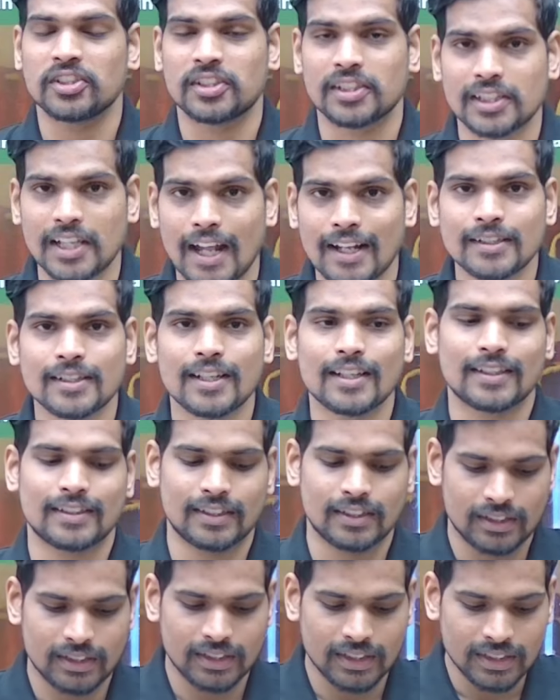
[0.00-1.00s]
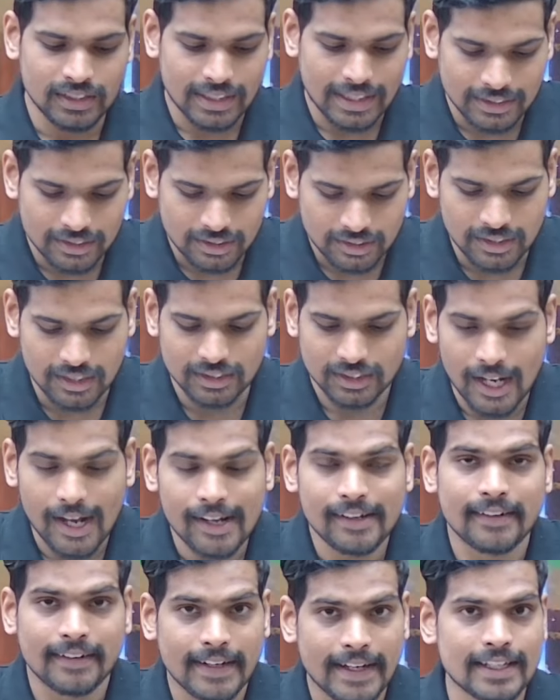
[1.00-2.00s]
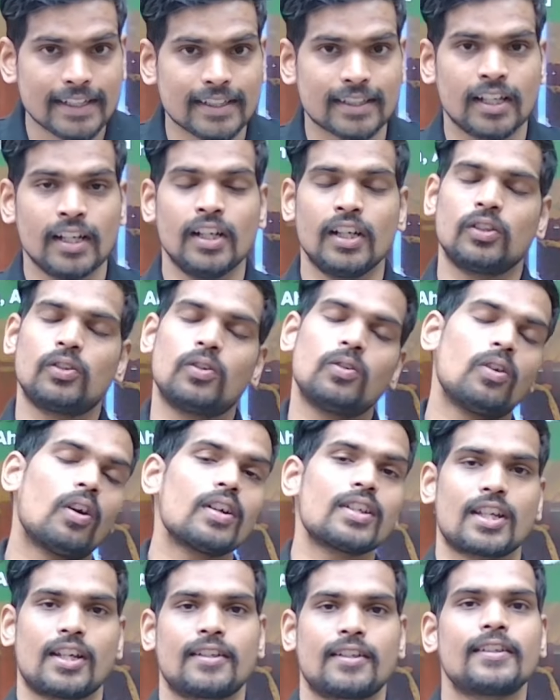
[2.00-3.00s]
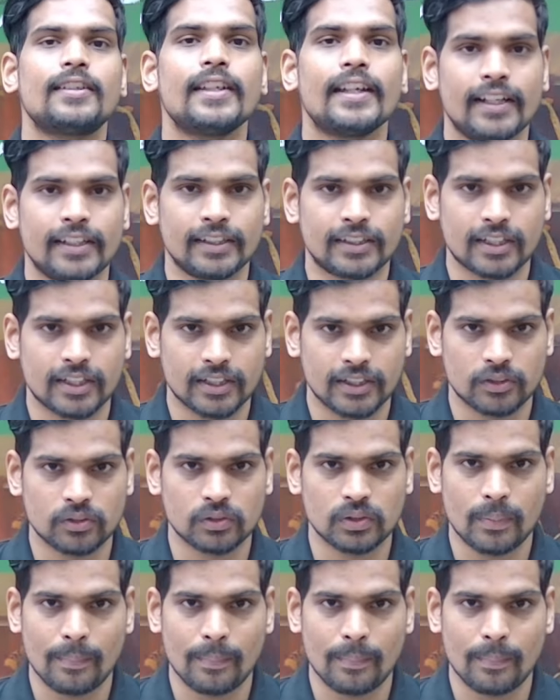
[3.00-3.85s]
the sun rays do not generally enter into the